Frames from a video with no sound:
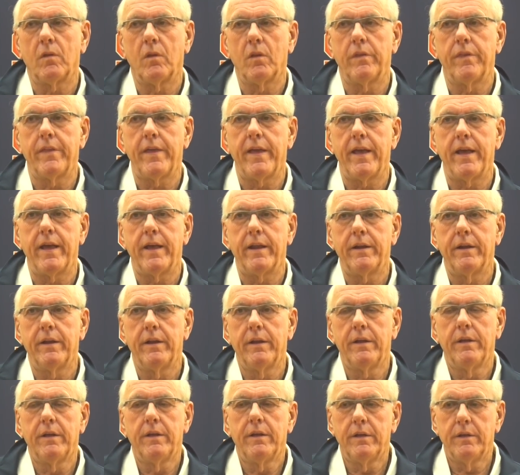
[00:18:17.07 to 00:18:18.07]
that
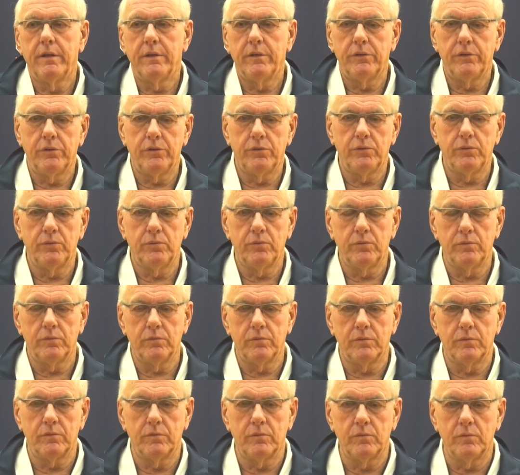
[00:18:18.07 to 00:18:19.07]
you,
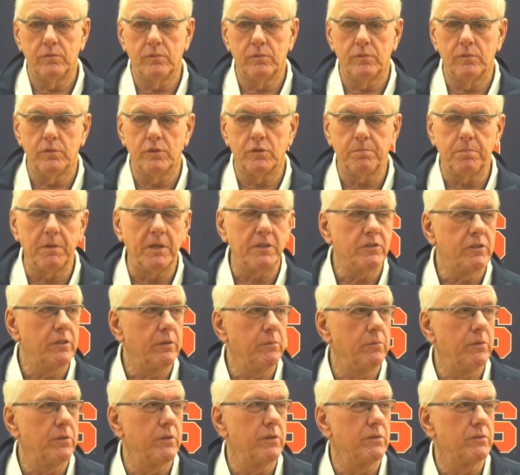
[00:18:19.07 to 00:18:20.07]

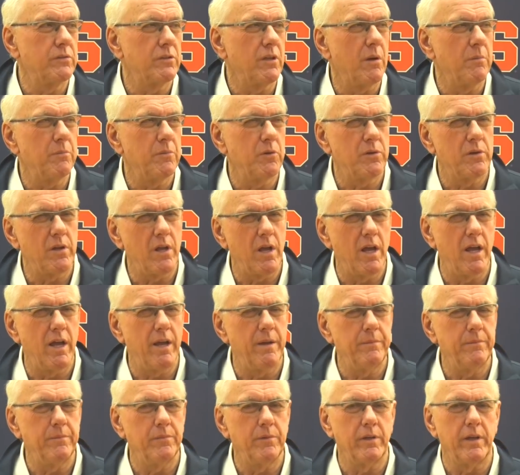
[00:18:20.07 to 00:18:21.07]
especially with the
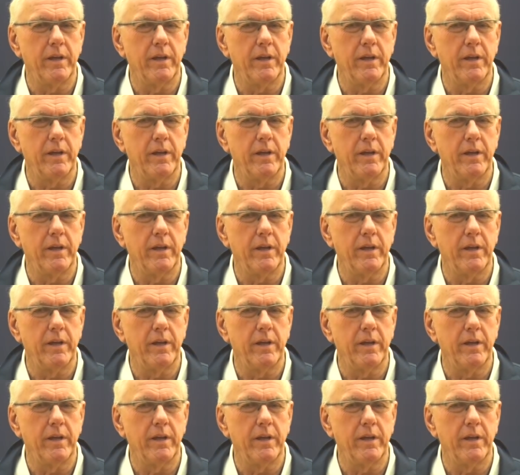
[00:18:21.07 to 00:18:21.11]
summertime,